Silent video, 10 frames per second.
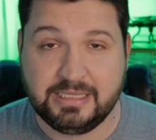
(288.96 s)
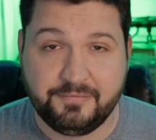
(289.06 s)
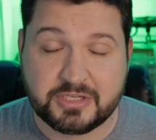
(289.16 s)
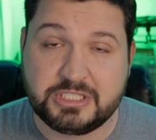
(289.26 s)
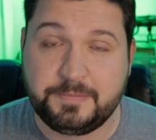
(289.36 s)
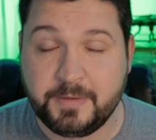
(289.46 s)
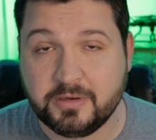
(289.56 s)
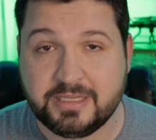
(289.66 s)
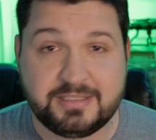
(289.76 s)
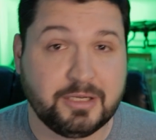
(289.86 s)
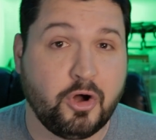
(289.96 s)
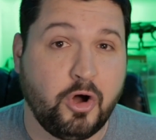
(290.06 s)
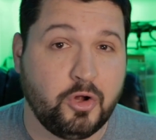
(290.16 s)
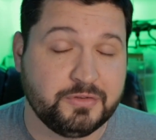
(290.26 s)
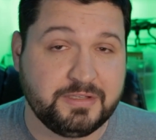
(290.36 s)
love experiencing
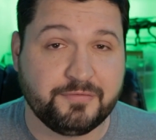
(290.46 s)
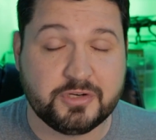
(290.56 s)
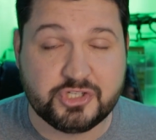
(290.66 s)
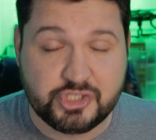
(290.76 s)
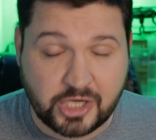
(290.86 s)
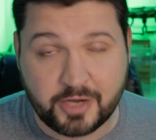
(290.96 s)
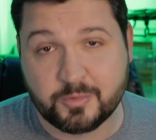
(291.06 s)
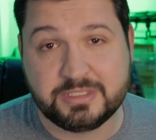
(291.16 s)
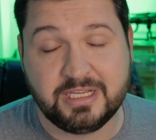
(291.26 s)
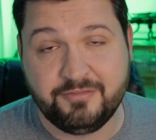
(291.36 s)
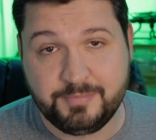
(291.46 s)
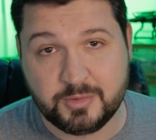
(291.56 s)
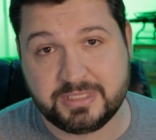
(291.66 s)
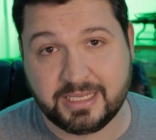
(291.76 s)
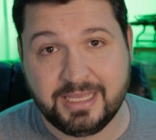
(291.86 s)
all different genres of
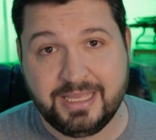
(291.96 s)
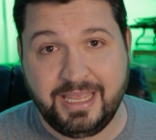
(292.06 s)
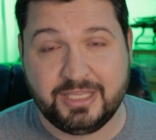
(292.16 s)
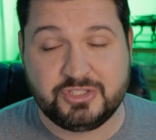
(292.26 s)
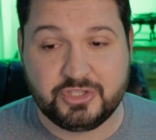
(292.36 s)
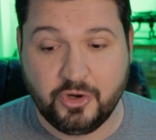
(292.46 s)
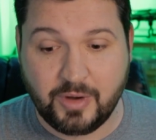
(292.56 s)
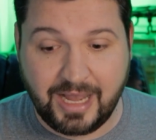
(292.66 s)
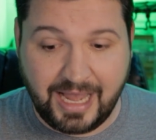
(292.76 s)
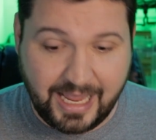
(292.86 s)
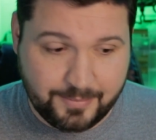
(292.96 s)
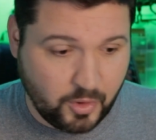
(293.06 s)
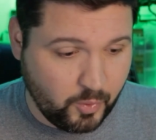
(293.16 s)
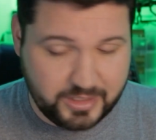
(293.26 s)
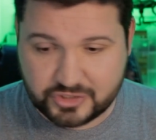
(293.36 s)
music. And so I'm
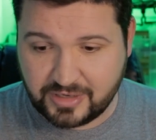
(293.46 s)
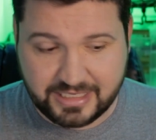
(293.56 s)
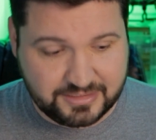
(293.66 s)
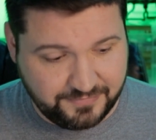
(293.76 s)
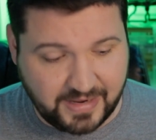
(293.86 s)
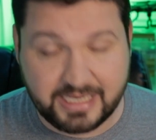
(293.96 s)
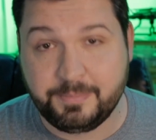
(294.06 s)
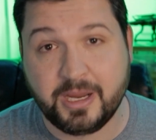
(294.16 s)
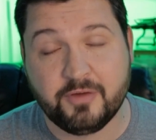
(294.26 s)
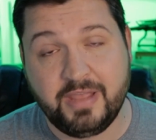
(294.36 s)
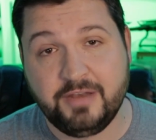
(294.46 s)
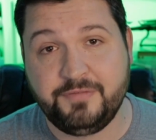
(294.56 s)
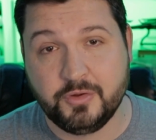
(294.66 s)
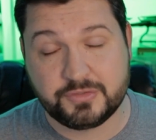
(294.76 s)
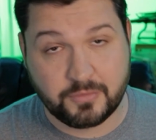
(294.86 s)
always trying to find a pair of
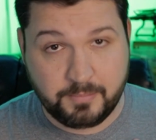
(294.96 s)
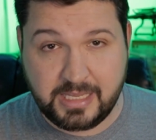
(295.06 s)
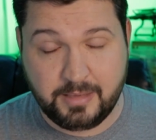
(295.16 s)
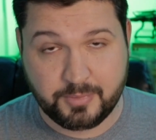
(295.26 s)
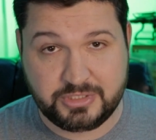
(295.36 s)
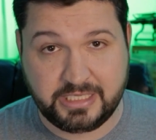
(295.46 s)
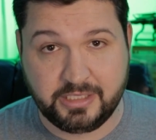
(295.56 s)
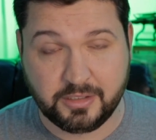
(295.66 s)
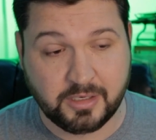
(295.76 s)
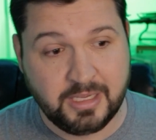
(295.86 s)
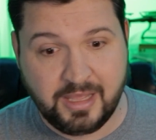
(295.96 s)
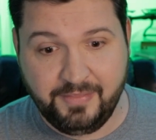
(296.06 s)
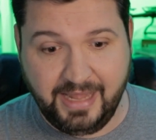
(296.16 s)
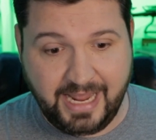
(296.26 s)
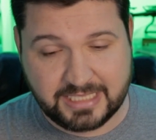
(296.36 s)
headphones, for me in particular,
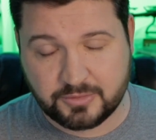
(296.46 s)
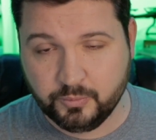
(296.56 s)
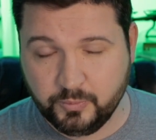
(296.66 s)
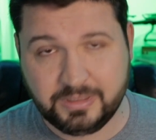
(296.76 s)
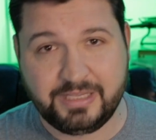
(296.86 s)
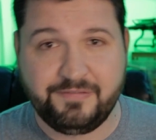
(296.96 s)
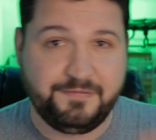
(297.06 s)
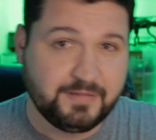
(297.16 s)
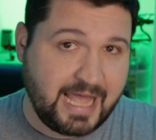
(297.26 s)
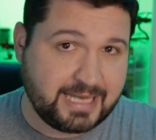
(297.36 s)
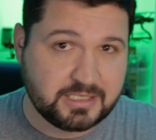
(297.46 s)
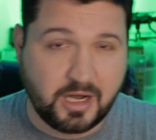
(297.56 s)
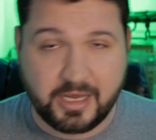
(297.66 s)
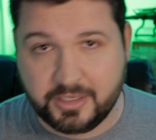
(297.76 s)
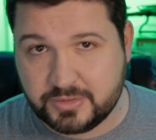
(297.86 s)
that has a really flat
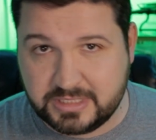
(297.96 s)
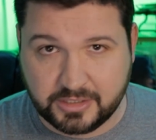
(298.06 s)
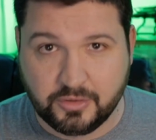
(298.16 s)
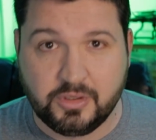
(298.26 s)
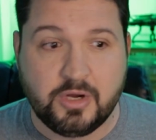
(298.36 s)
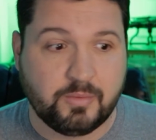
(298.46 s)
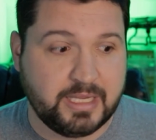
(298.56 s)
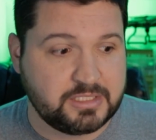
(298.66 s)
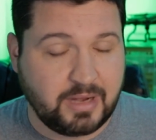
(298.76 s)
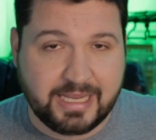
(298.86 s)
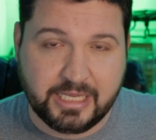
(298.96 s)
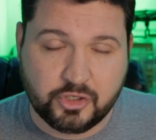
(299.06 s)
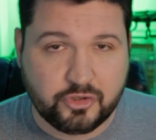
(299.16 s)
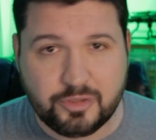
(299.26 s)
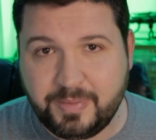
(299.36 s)
audio signal, right? So I
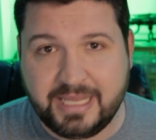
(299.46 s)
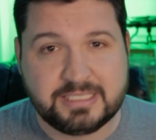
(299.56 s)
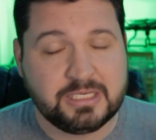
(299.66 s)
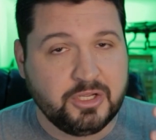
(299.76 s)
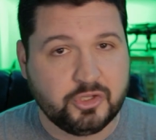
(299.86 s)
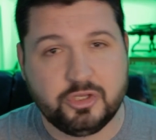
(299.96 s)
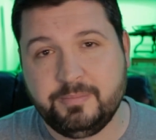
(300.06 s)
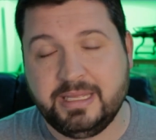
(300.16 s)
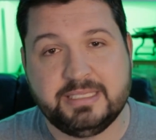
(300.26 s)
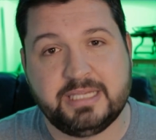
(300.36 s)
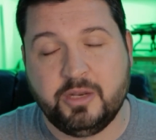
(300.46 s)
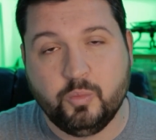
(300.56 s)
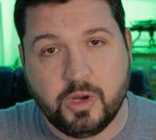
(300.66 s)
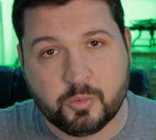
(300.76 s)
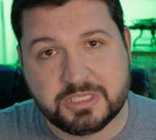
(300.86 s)
get good bass, good mids, and
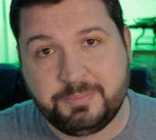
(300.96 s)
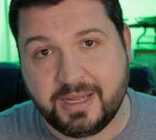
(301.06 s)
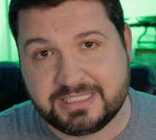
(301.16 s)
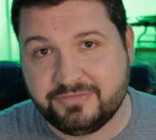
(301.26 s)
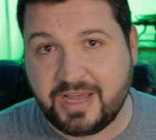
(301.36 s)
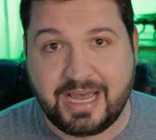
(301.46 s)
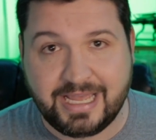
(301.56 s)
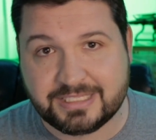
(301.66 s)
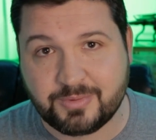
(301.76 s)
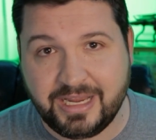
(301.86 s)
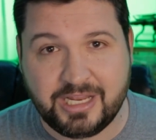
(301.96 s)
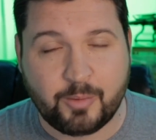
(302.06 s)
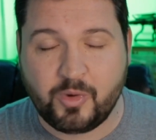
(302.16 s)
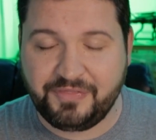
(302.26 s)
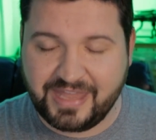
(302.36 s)
well-responsive highs, right? I
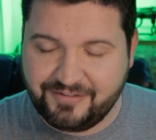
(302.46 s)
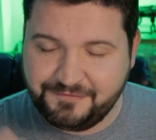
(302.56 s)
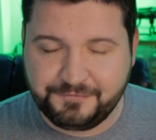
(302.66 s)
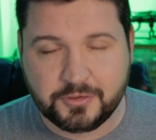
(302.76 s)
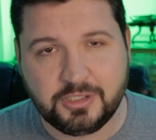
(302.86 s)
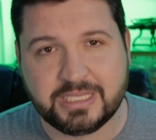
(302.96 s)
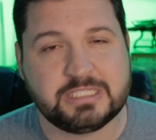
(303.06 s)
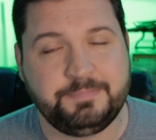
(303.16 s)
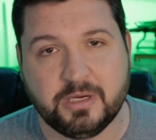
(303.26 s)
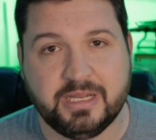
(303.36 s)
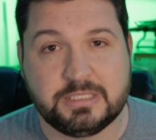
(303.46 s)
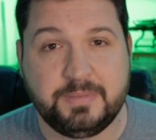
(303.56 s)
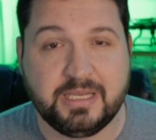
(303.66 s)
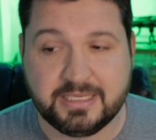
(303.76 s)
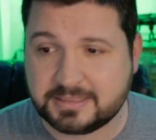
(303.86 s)
want that full experience
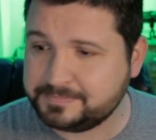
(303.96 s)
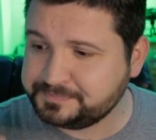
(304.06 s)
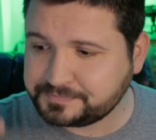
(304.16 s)
because